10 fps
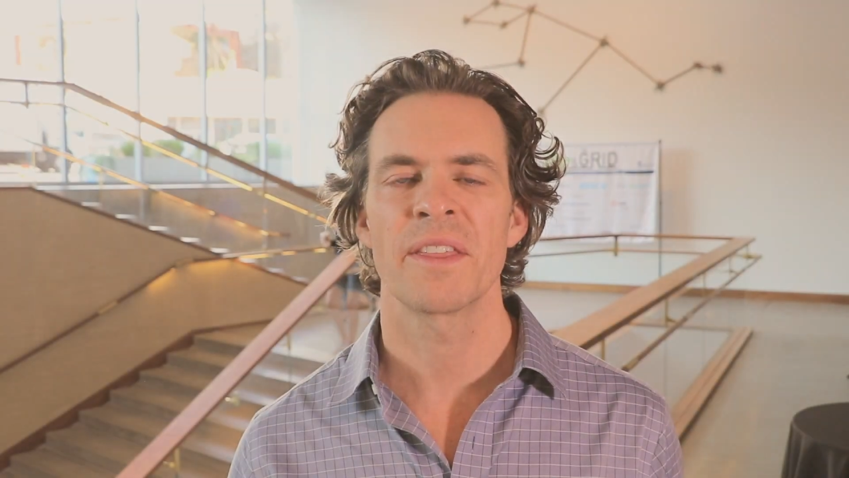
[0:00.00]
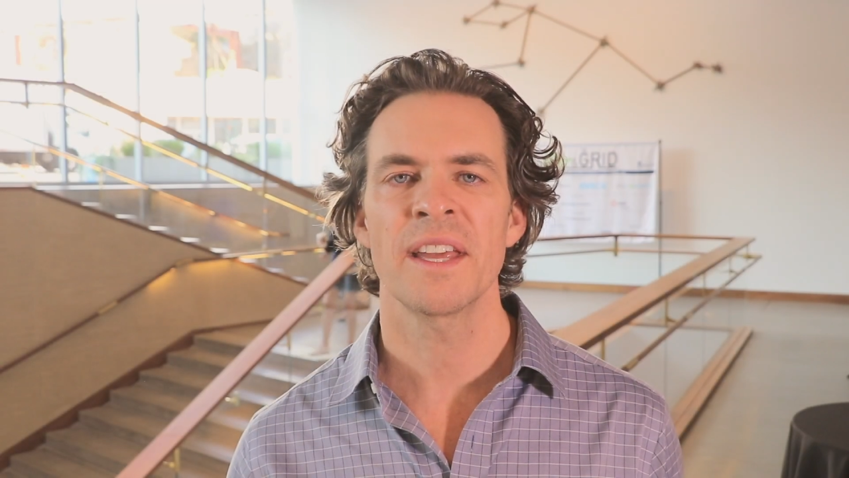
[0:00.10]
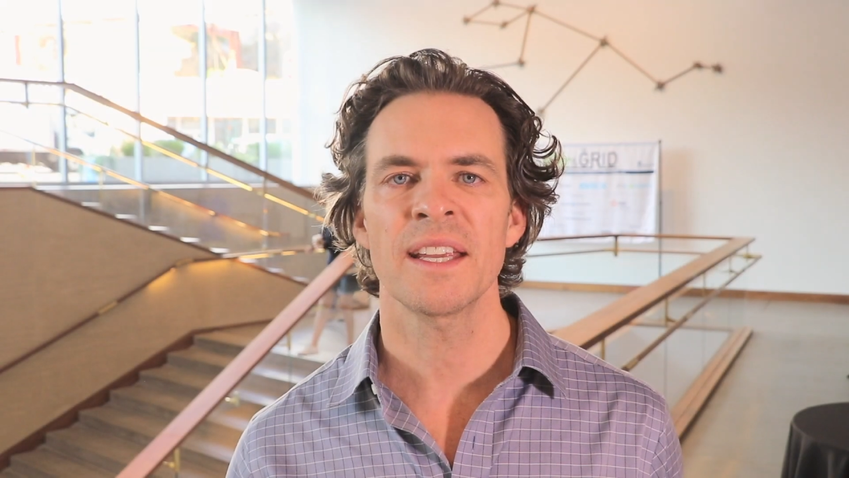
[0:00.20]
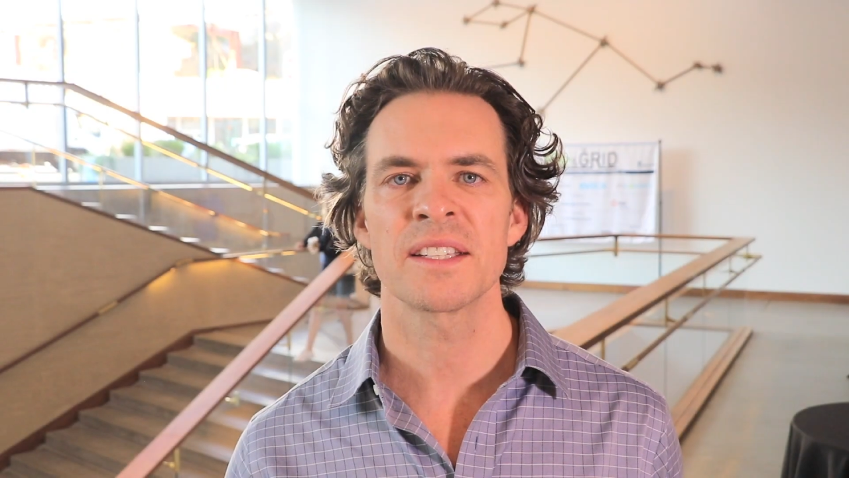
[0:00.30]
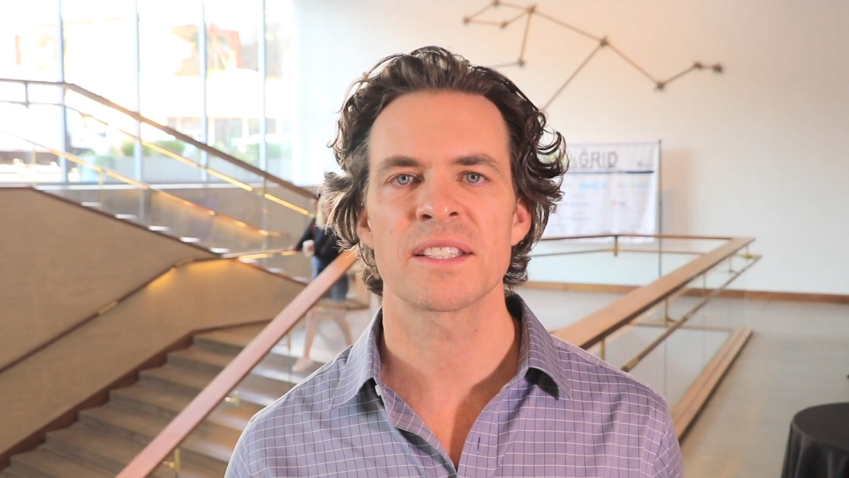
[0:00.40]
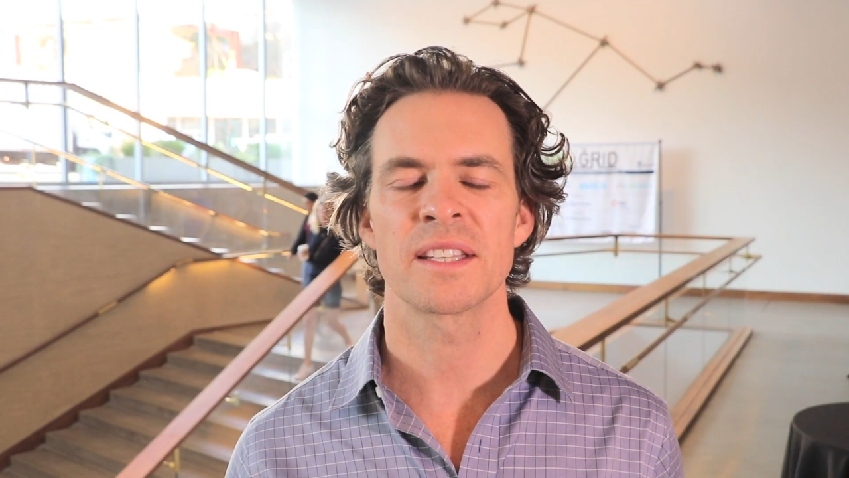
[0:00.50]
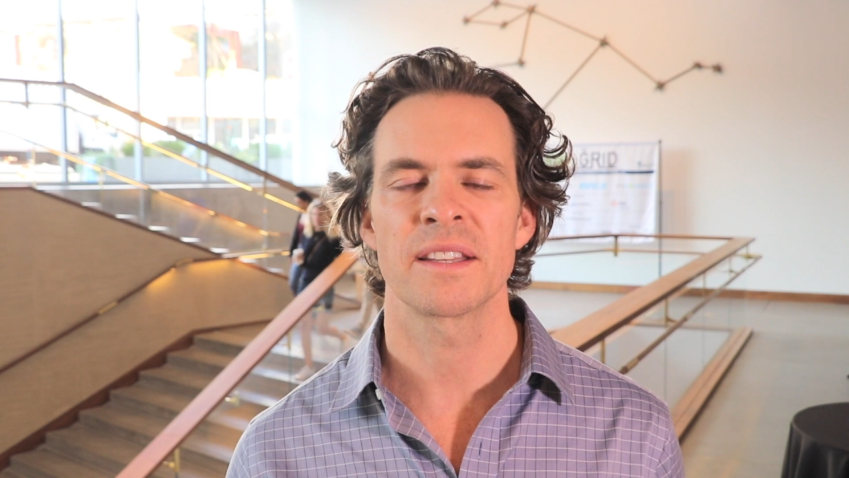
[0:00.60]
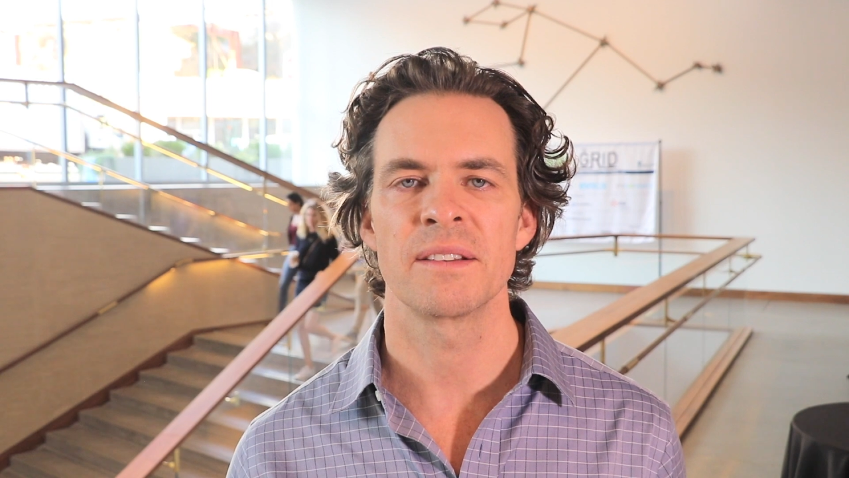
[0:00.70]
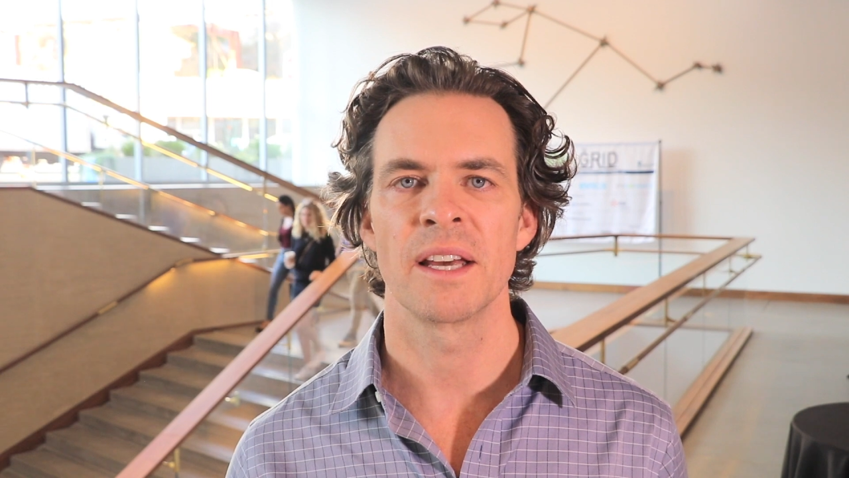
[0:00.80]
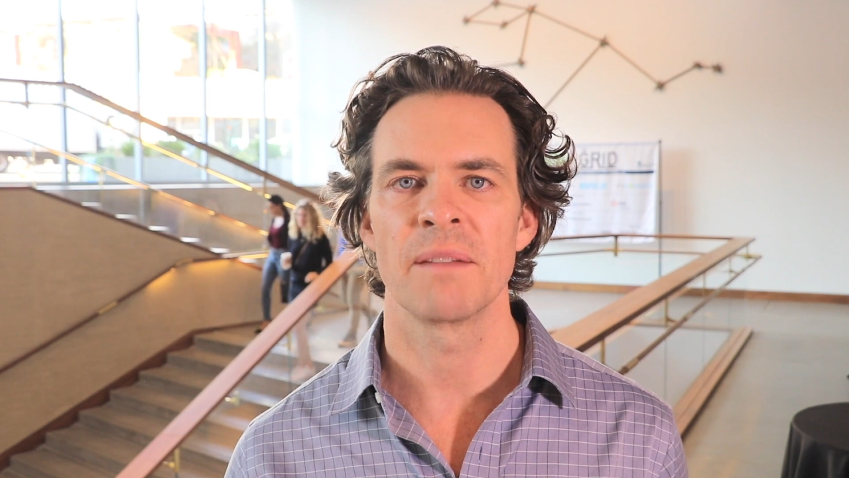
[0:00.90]
I think it's
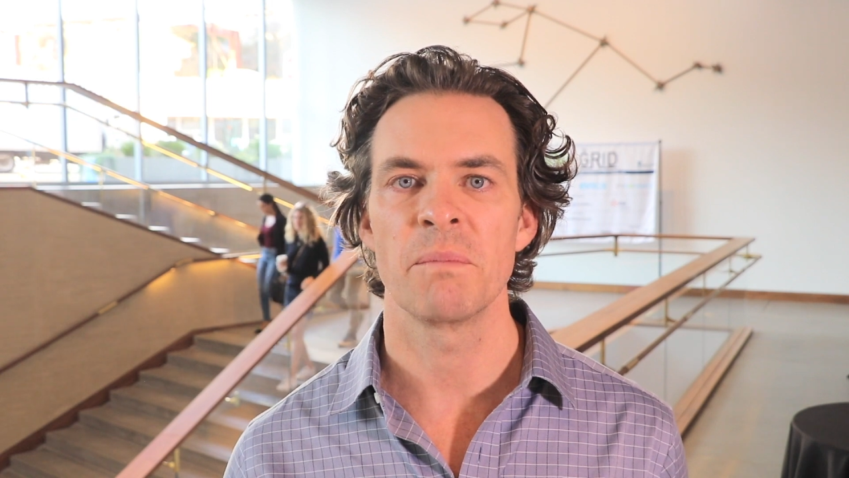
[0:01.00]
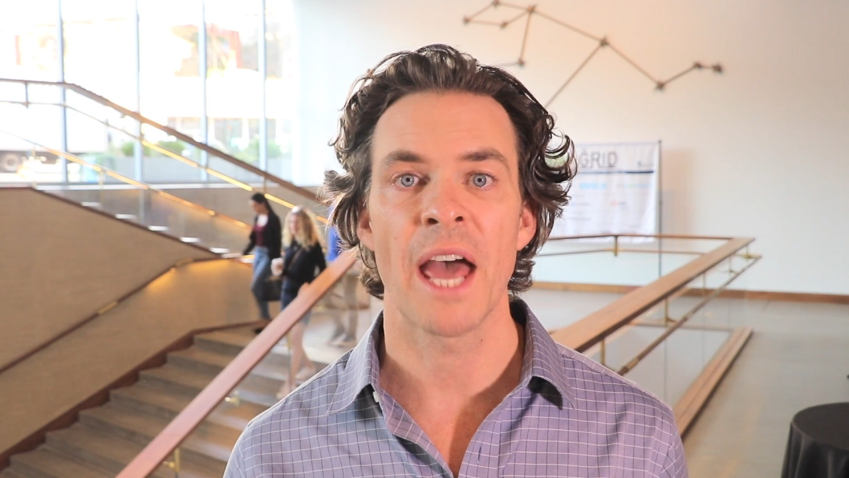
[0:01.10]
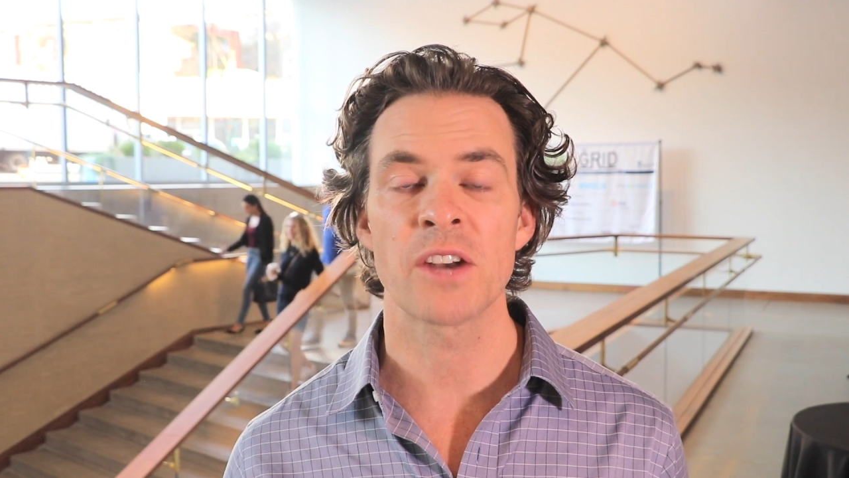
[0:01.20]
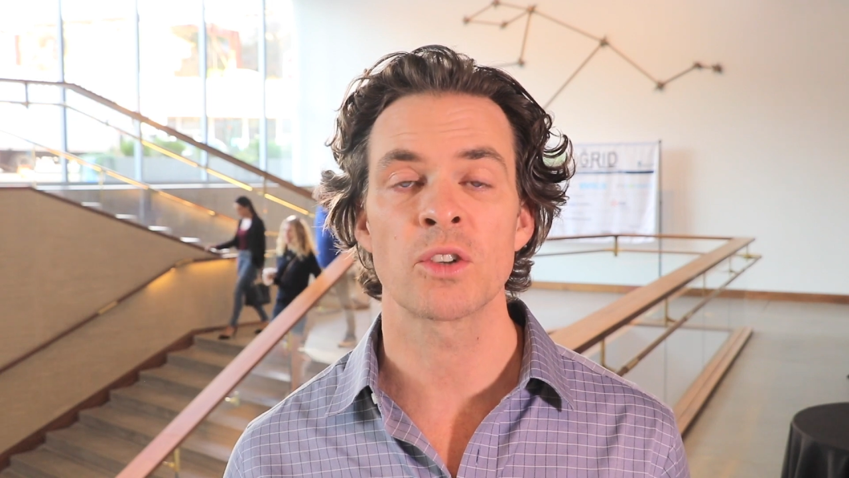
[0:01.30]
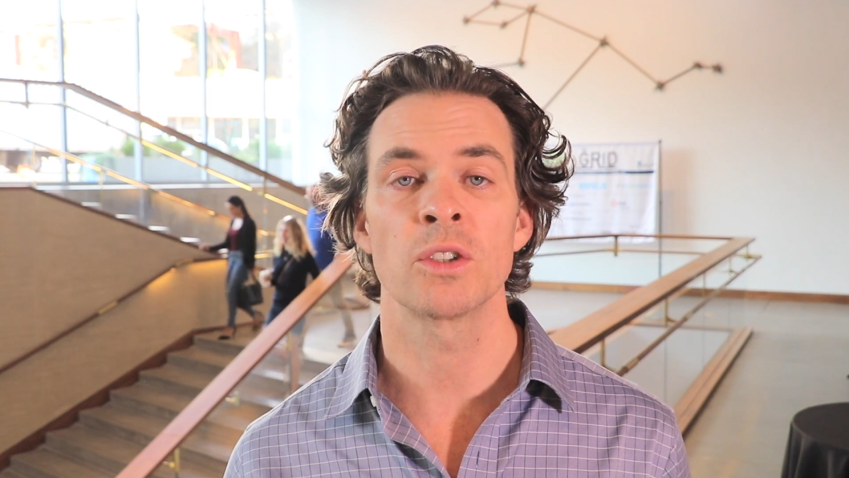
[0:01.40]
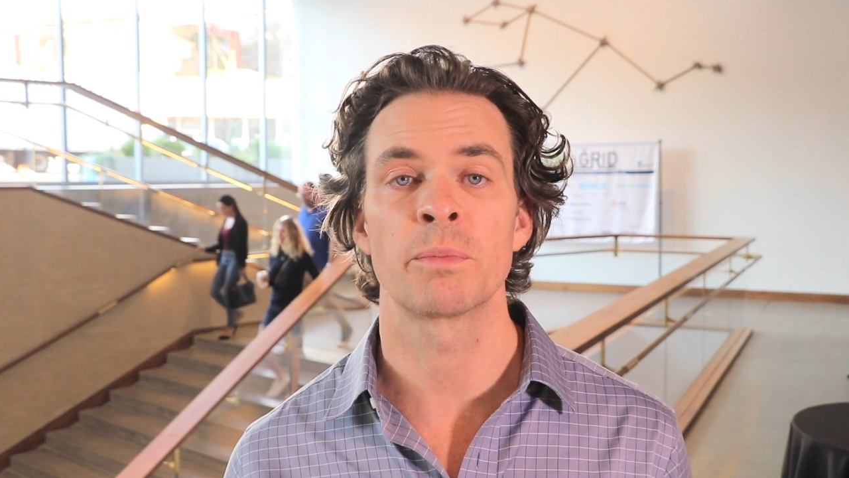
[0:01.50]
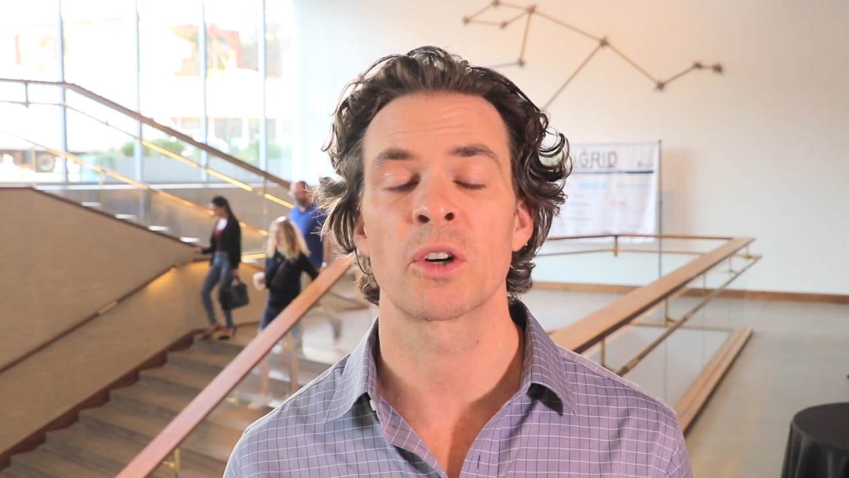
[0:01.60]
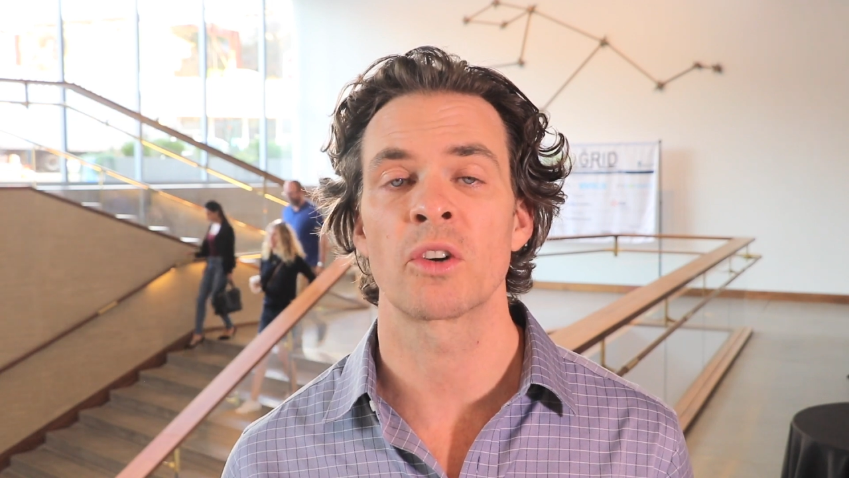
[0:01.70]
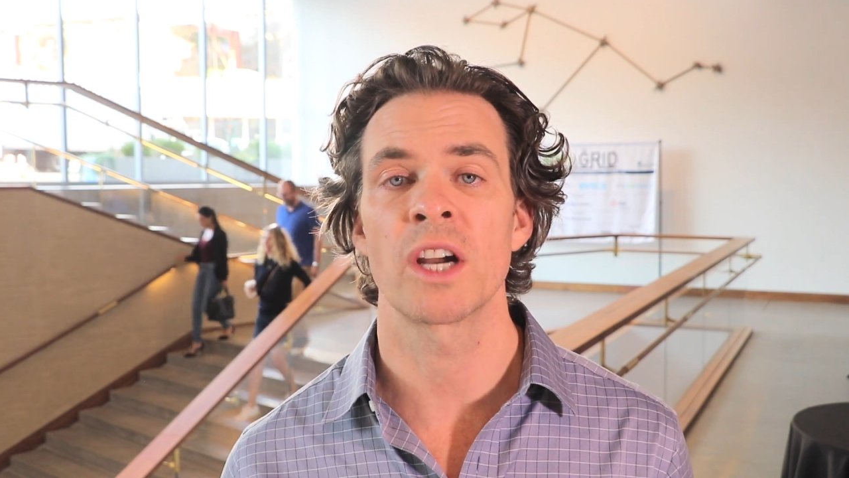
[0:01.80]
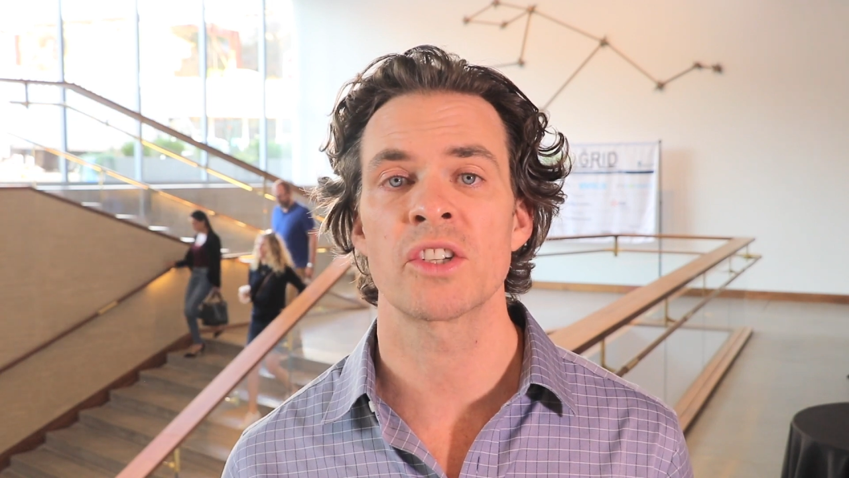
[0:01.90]
a natural
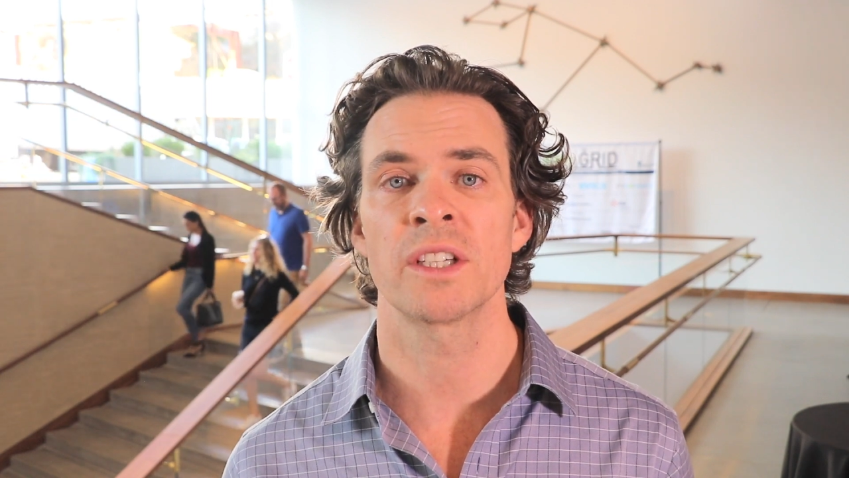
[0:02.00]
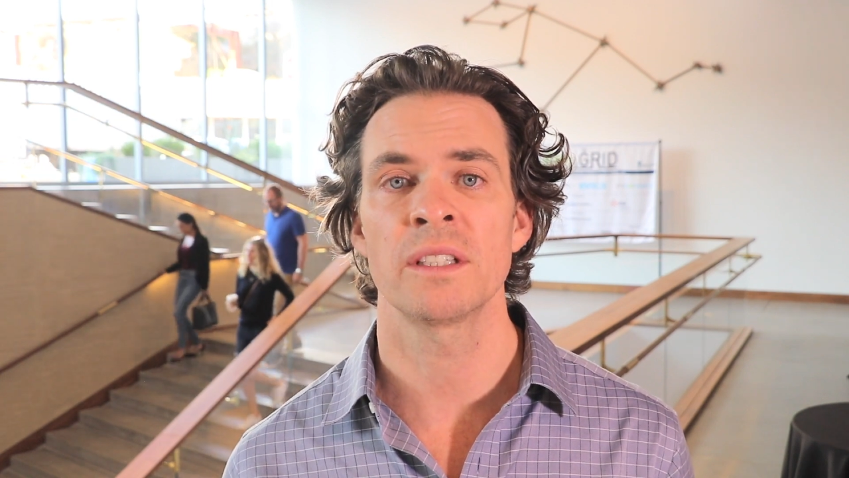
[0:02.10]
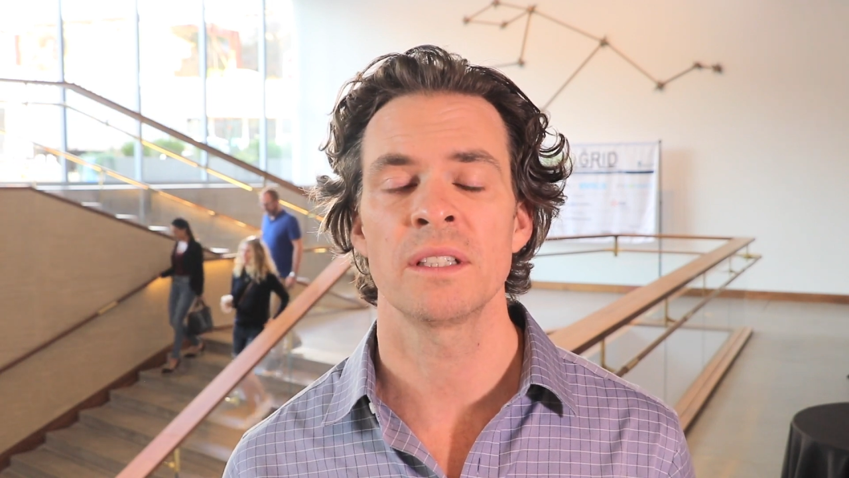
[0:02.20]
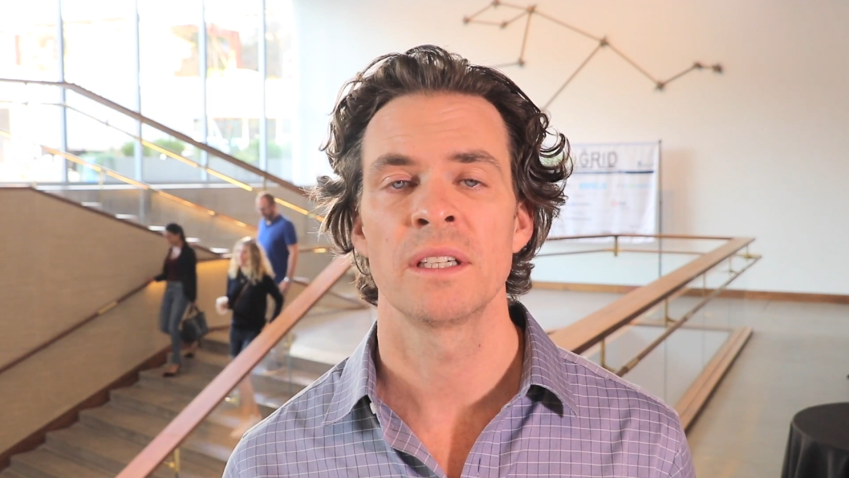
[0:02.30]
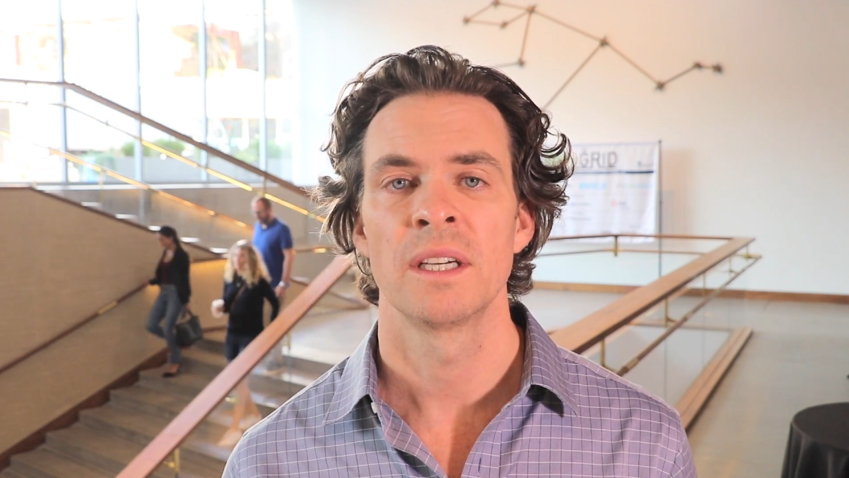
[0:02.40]
progression.